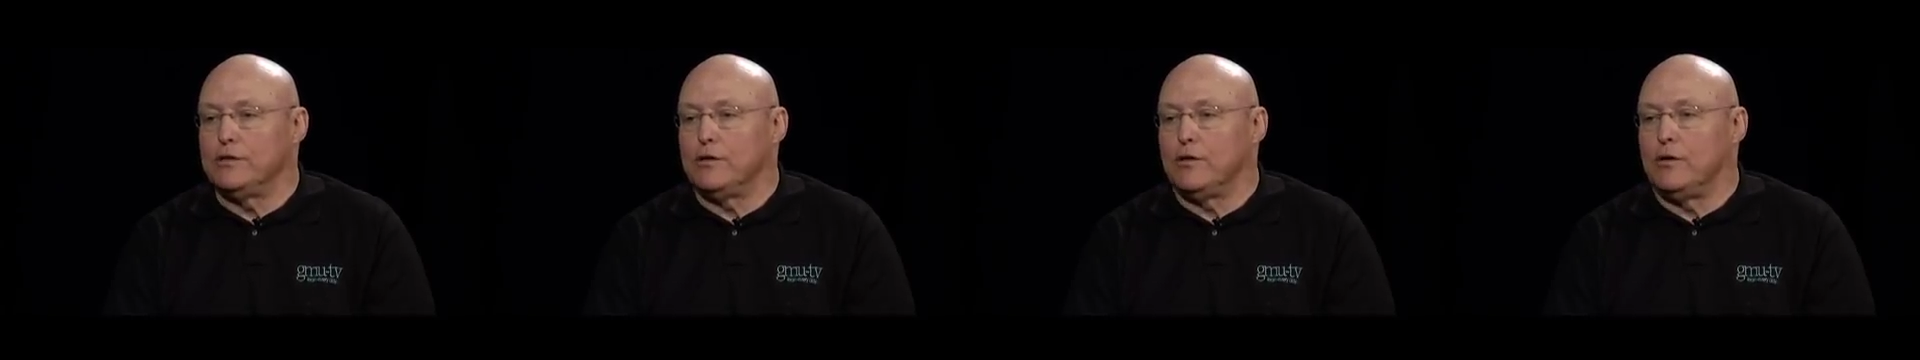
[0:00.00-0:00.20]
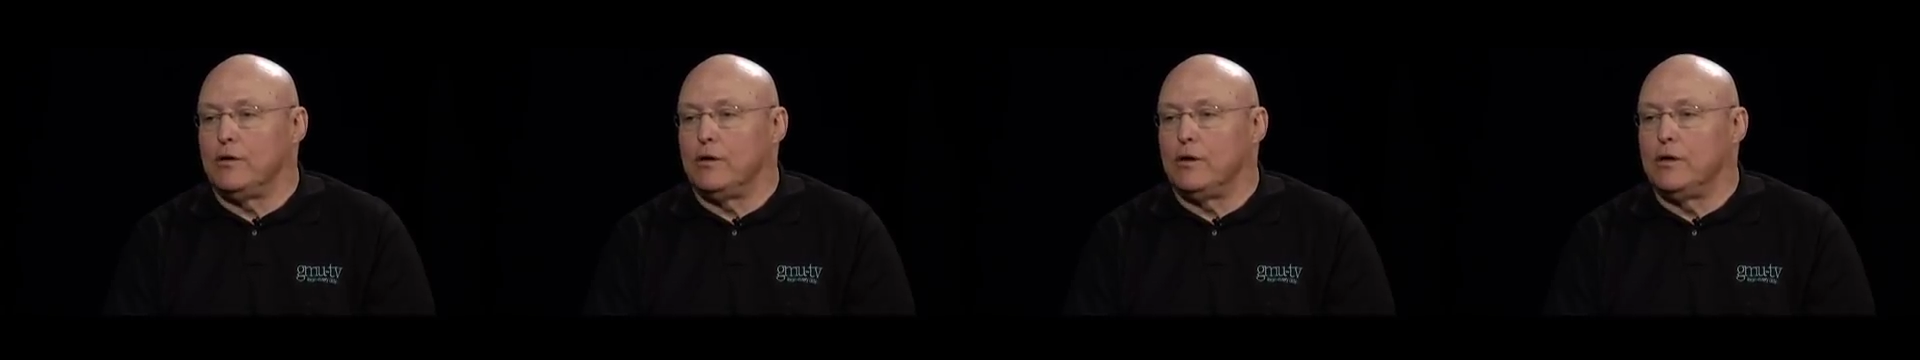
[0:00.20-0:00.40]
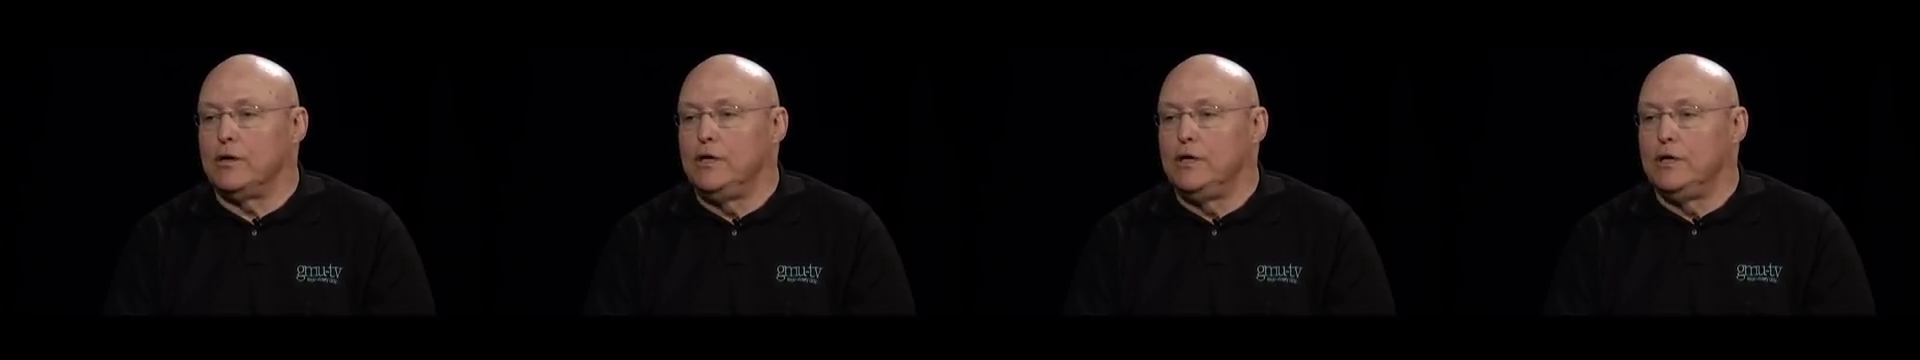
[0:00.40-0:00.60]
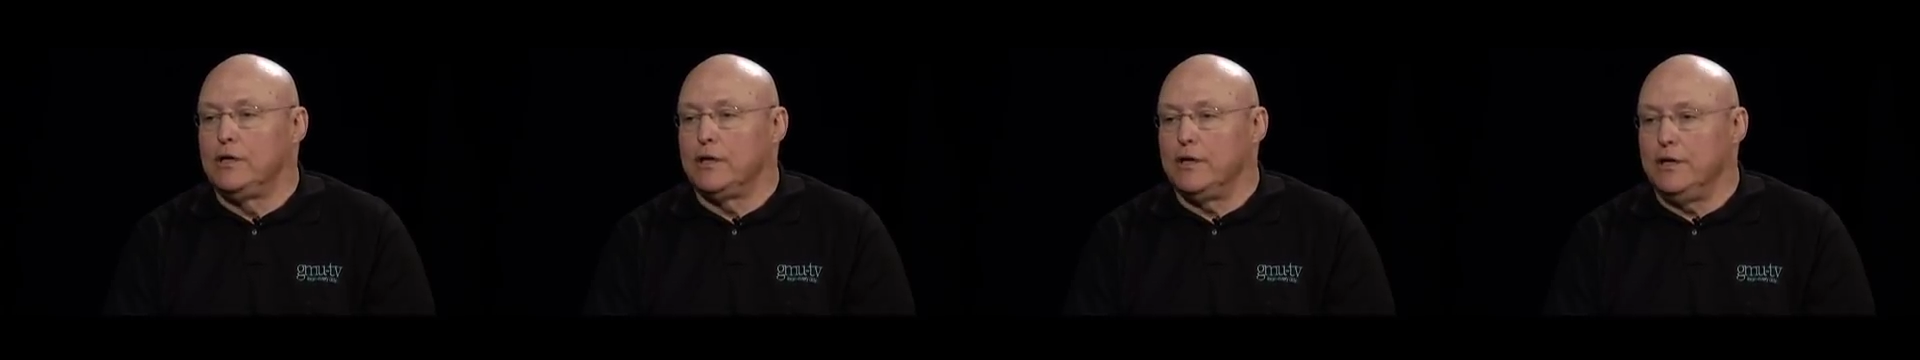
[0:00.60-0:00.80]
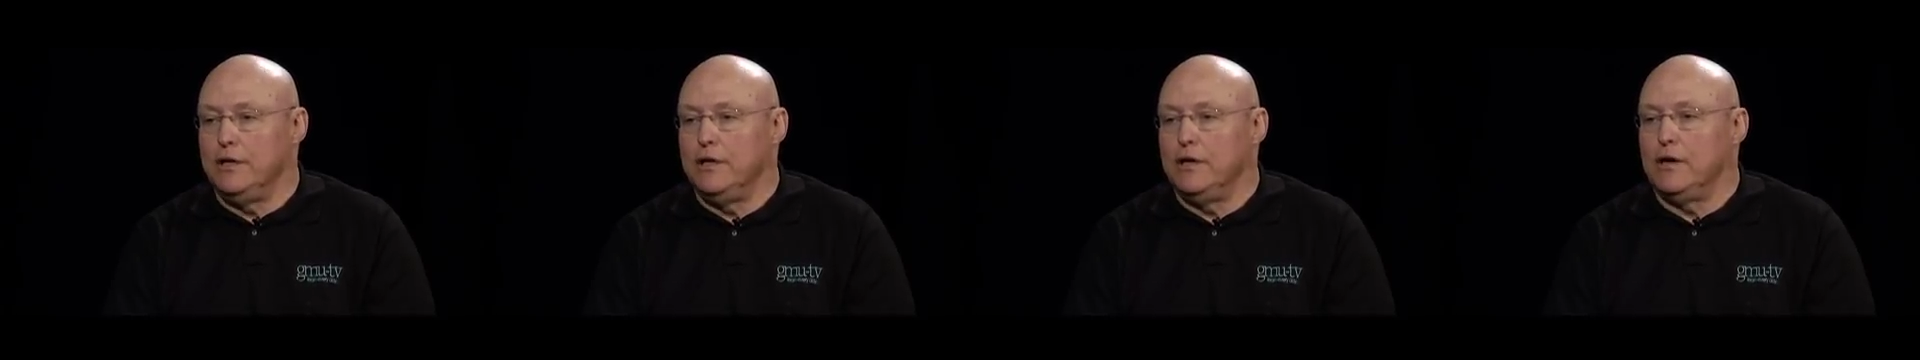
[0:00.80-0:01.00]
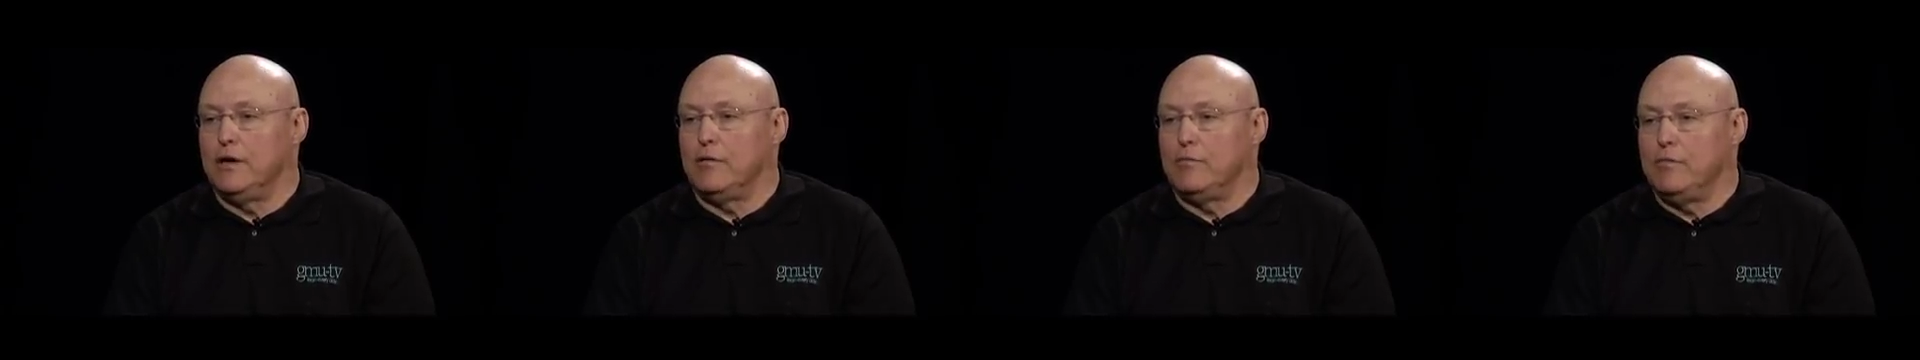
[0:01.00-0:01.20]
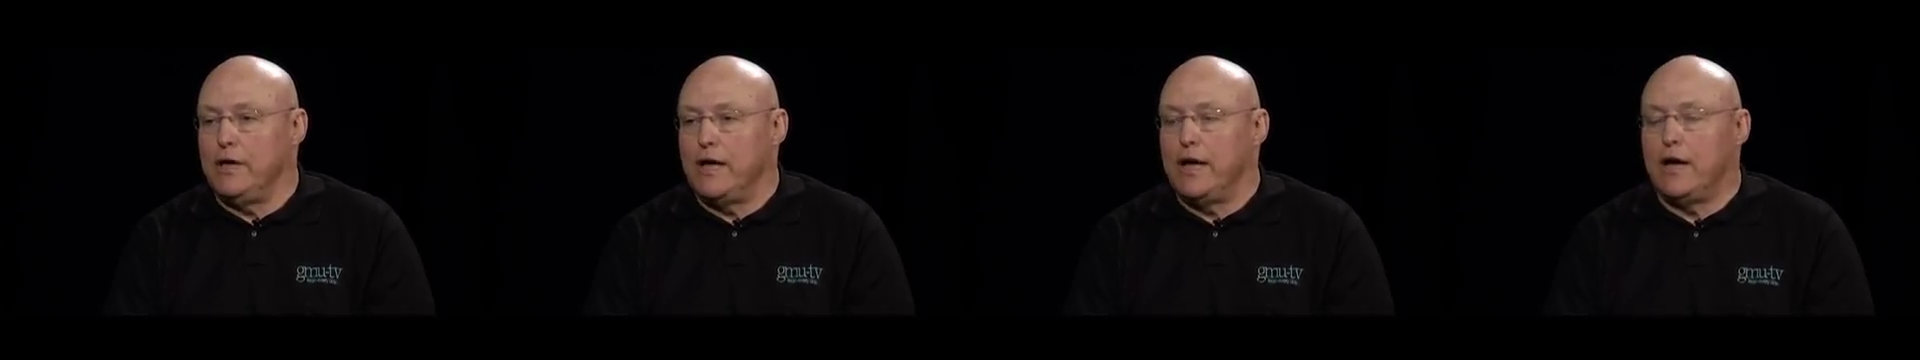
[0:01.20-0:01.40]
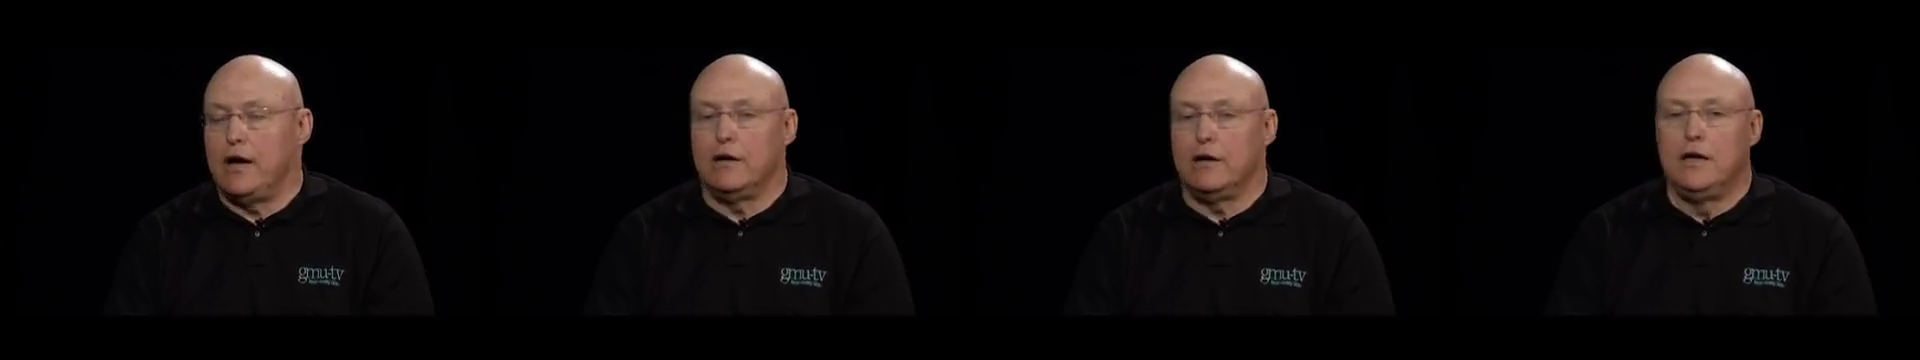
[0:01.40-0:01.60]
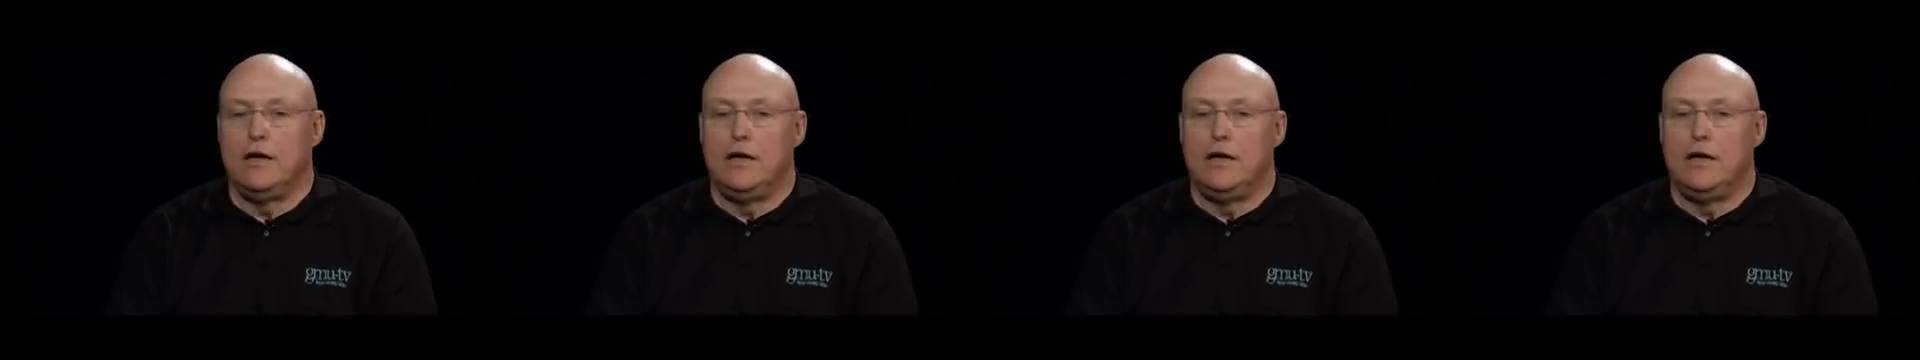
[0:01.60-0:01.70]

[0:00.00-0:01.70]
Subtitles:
law. Can you help me out?